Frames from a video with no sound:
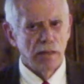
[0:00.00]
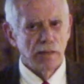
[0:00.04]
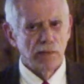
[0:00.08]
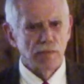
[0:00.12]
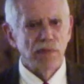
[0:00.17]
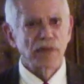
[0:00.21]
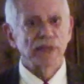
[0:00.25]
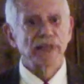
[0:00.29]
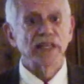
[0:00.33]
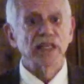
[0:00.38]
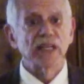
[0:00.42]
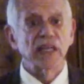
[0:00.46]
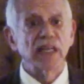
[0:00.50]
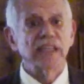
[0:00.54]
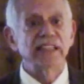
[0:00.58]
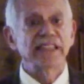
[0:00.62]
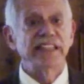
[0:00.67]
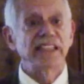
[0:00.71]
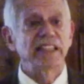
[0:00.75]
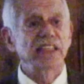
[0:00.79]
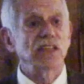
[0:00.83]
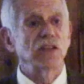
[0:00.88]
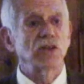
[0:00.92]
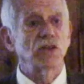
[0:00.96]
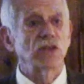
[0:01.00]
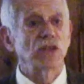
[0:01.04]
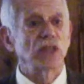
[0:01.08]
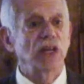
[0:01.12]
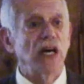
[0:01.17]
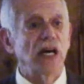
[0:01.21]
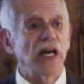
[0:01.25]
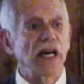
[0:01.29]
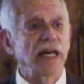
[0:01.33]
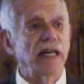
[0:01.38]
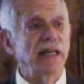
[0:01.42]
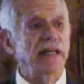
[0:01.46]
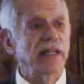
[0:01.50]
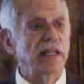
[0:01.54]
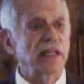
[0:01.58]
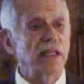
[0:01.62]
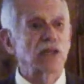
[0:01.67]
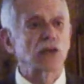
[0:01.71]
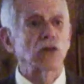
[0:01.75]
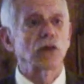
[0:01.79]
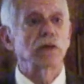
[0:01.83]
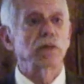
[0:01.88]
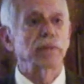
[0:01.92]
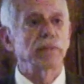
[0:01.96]
But in 1909,
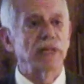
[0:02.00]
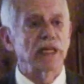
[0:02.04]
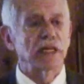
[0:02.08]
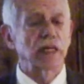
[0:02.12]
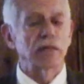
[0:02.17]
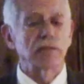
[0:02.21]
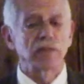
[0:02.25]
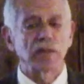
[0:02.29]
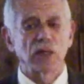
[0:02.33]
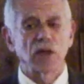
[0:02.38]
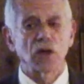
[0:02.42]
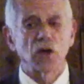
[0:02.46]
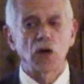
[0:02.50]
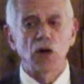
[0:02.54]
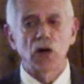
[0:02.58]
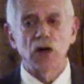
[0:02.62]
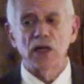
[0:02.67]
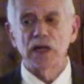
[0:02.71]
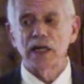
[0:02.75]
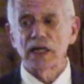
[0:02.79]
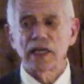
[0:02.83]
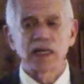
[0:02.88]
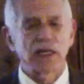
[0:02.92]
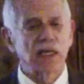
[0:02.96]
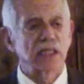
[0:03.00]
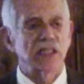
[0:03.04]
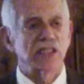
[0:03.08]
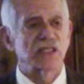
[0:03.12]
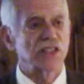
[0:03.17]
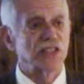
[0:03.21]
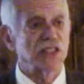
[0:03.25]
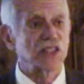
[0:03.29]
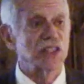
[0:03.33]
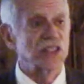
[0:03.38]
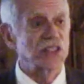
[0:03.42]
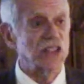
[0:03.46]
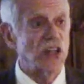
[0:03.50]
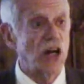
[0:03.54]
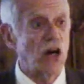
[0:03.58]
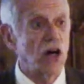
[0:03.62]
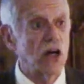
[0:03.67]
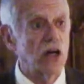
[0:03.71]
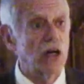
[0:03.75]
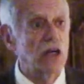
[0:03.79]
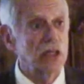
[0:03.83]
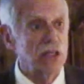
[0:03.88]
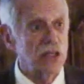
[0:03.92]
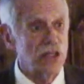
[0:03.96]
it couldn't become a law unless the
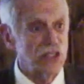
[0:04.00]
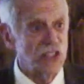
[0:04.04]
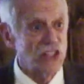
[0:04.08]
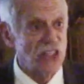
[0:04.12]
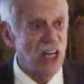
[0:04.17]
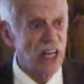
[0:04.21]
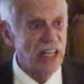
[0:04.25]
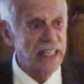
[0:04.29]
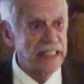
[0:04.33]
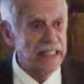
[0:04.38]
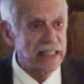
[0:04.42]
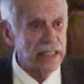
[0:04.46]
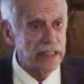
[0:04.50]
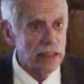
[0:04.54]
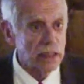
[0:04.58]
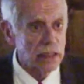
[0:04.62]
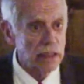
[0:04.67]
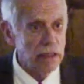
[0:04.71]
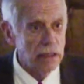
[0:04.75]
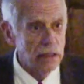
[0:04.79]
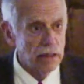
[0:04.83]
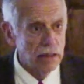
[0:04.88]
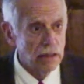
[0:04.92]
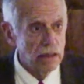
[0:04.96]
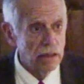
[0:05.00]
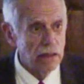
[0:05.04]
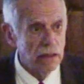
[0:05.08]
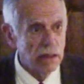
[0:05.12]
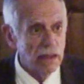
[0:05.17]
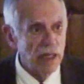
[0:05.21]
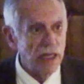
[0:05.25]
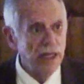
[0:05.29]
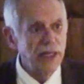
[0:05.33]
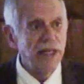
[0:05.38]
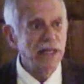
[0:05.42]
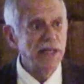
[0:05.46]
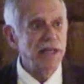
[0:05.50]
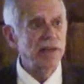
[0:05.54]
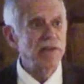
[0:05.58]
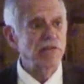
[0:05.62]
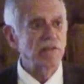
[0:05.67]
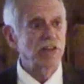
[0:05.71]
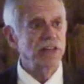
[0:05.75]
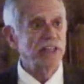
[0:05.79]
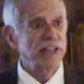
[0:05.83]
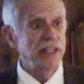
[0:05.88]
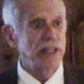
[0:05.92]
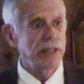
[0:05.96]
czar signed it, and he
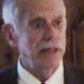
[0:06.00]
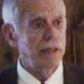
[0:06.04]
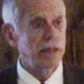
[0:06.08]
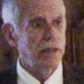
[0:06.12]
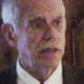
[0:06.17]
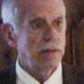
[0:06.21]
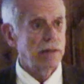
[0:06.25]
never did.